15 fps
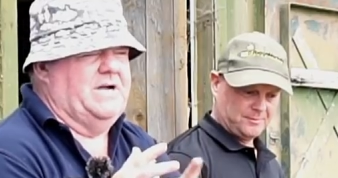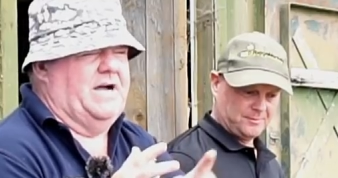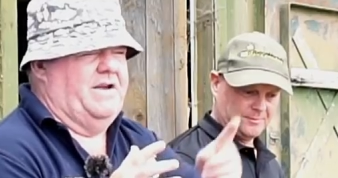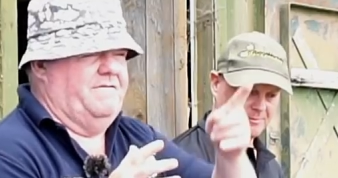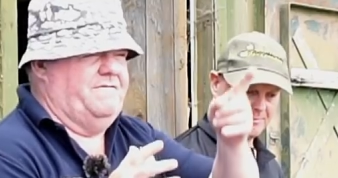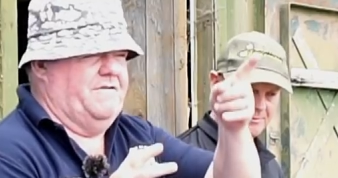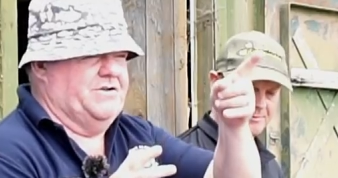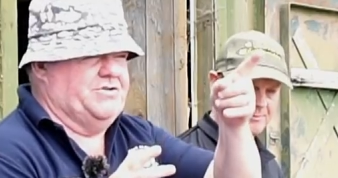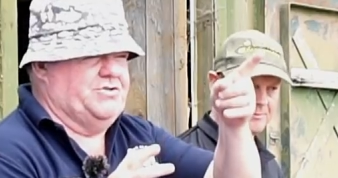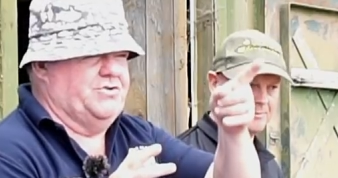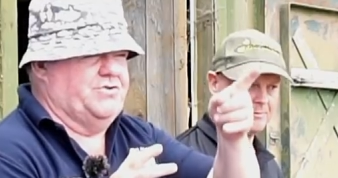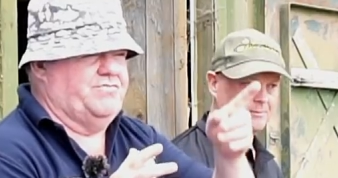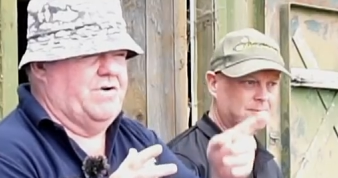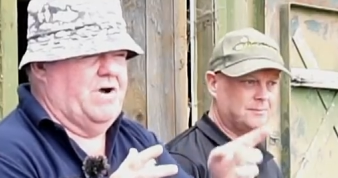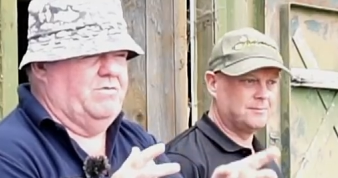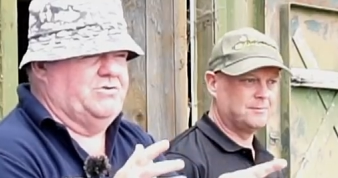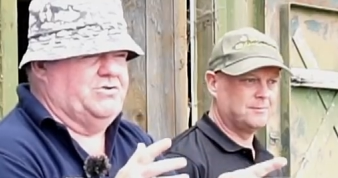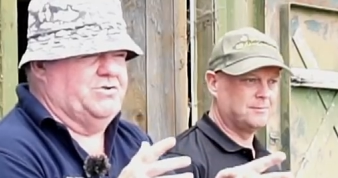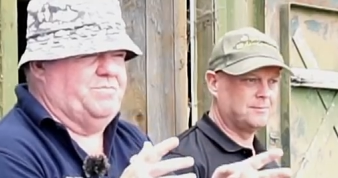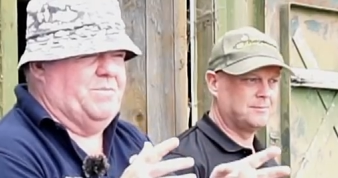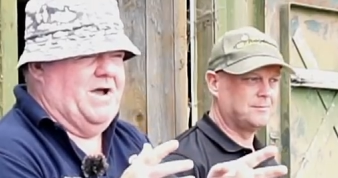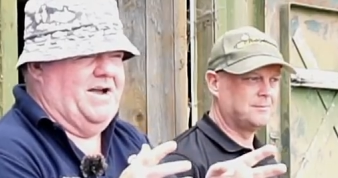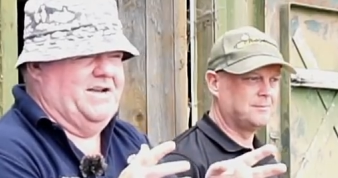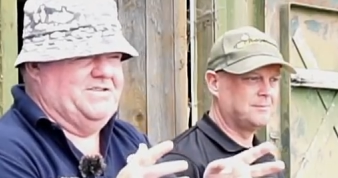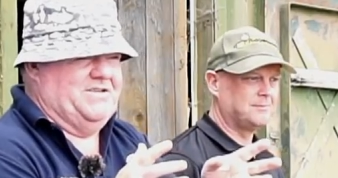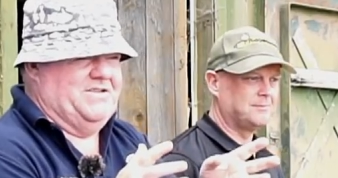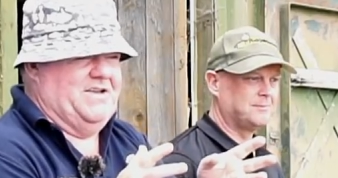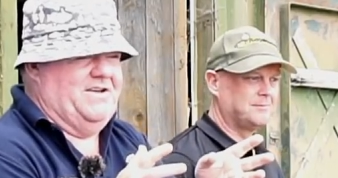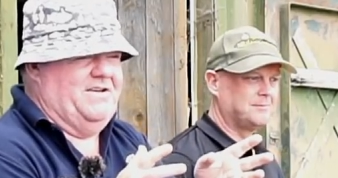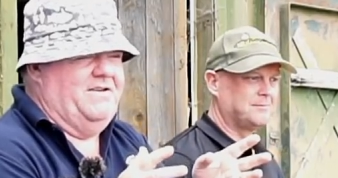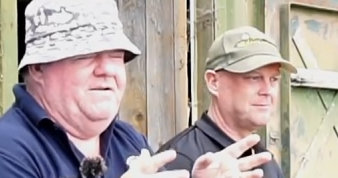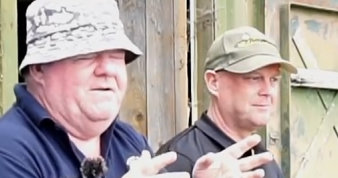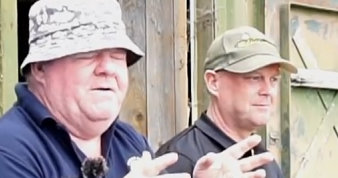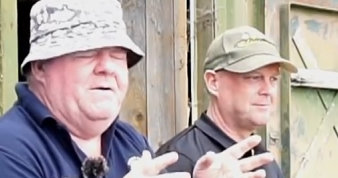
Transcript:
Speaker 1: And a fish just rolled just behind you there.